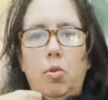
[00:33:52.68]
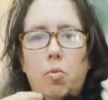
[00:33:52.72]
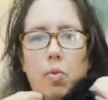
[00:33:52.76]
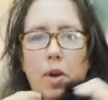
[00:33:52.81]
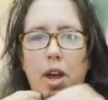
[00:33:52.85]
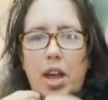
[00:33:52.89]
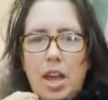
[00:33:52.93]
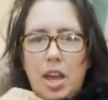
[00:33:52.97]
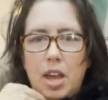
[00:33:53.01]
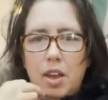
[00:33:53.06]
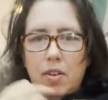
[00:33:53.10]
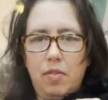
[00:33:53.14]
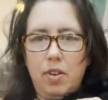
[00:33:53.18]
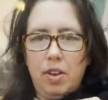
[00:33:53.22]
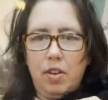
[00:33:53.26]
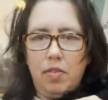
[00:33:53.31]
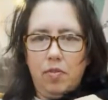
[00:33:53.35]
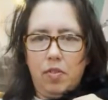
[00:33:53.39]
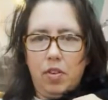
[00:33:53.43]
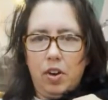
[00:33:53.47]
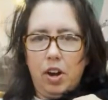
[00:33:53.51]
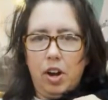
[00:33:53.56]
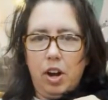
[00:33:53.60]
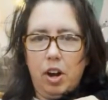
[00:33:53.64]
wavy,
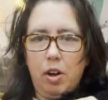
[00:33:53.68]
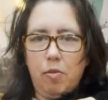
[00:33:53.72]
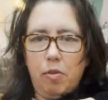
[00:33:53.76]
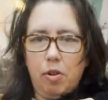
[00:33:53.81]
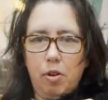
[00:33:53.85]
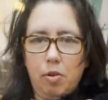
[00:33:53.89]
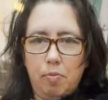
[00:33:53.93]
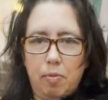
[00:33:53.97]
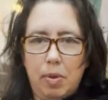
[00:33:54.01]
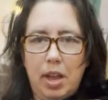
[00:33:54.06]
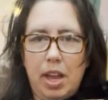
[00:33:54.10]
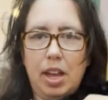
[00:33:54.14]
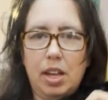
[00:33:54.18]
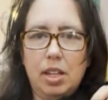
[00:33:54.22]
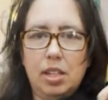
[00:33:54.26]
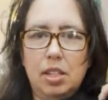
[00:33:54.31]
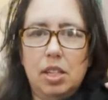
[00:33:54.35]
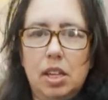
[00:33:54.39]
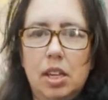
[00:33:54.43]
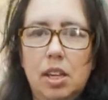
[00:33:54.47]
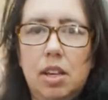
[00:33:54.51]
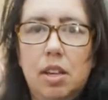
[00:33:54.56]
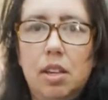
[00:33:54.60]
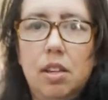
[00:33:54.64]
very
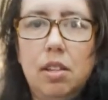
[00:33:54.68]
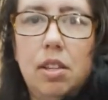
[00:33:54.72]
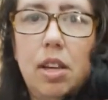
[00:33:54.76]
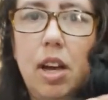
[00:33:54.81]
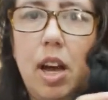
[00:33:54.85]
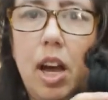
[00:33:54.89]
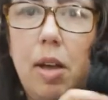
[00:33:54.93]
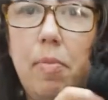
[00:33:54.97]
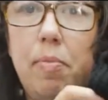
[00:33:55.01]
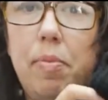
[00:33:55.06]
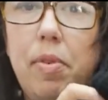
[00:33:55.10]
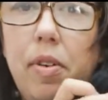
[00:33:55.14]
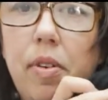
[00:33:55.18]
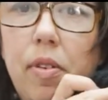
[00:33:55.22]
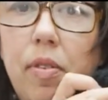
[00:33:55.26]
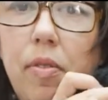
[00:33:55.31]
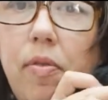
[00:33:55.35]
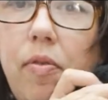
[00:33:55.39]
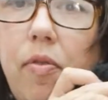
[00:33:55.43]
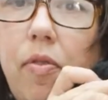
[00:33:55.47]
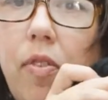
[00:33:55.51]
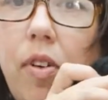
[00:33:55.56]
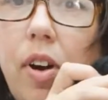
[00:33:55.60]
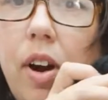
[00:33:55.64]
romantic type of
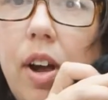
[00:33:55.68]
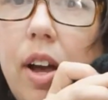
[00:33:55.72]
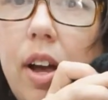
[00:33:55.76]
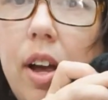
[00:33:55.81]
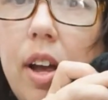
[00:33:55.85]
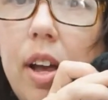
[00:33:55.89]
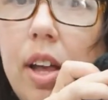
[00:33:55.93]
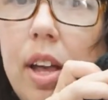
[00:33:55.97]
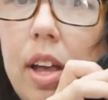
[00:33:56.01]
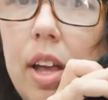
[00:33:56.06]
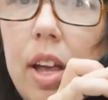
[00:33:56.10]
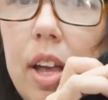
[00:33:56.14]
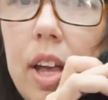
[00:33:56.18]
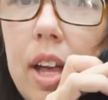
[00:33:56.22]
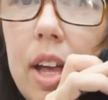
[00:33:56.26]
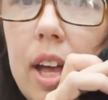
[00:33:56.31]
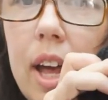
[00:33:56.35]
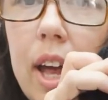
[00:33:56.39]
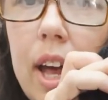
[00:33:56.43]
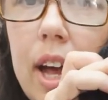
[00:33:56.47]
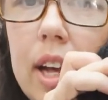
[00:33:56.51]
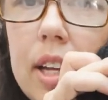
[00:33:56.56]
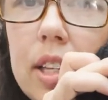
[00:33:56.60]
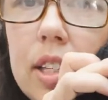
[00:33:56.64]
front. It
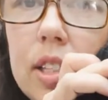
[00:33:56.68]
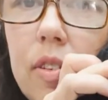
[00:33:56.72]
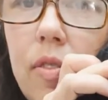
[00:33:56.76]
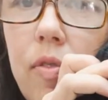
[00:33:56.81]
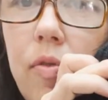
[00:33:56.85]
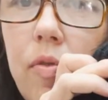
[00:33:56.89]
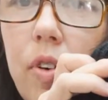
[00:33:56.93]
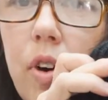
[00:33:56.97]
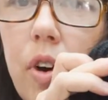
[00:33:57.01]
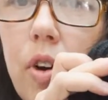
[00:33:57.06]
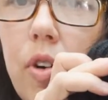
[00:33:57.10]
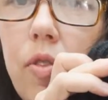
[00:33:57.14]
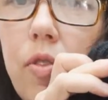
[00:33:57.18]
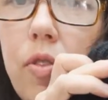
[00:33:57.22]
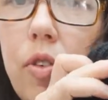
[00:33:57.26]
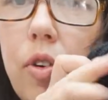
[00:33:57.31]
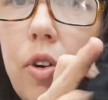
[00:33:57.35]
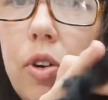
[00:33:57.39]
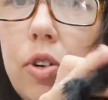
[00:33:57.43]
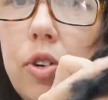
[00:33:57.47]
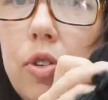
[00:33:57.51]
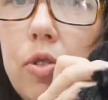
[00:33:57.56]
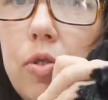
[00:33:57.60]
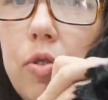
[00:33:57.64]
has the faux
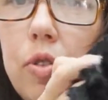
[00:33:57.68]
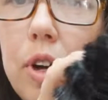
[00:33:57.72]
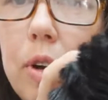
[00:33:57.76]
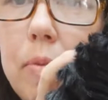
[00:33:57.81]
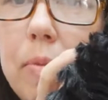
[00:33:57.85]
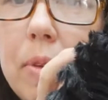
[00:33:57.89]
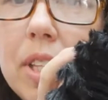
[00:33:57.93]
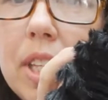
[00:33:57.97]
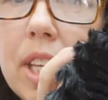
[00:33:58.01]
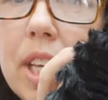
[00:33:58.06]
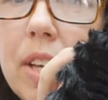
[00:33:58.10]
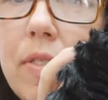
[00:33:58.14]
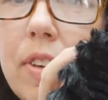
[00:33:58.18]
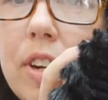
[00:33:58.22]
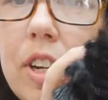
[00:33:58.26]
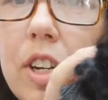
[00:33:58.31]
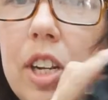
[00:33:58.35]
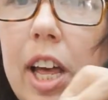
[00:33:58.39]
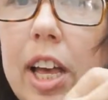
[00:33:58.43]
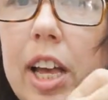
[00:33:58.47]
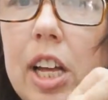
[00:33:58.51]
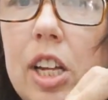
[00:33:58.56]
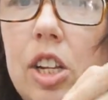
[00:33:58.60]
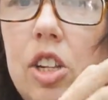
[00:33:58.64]
fur trim. It's even
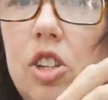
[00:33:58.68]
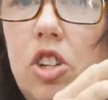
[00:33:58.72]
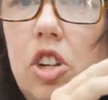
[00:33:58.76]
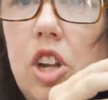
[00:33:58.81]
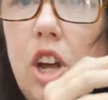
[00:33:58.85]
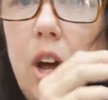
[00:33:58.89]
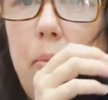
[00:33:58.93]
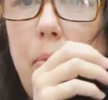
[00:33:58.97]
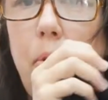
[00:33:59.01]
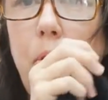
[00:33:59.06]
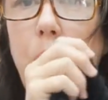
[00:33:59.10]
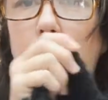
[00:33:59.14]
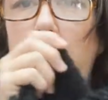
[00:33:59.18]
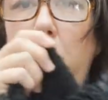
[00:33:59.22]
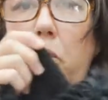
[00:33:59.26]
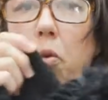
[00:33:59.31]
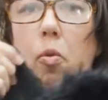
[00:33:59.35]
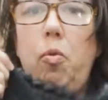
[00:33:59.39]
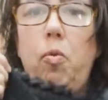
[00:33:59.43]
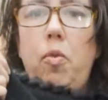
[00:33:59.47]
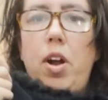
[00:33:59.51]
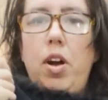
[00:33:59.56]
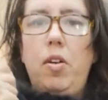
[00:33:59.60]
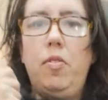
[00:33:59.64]
like a double
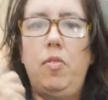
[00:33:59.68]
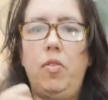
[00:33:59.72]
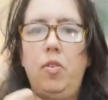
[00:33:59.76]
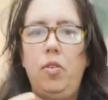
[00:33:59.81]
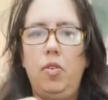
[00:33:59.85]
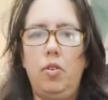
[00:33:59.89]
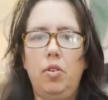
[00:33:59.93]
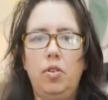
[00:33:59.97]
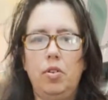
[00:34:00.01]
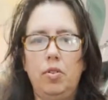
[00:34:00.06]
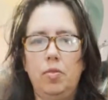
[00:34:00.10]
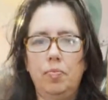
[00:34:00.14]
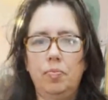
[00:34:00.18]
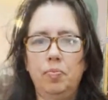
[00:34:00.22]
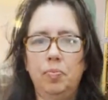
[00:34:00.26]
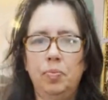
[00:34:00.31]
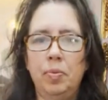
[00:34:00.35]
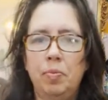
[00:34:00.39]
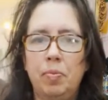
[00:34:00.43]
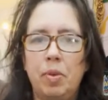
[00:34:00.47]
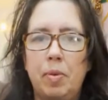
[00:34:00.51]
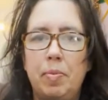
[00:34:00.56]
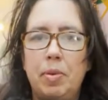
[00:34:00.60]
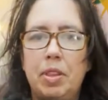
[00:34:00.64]
ruffle.
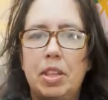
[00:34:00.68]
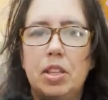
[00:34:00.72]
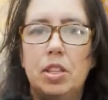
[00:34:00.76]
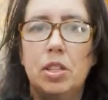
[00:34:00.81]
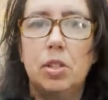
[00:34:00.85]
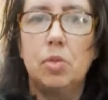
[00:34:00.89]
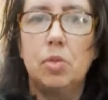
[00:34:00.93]
Maybe this is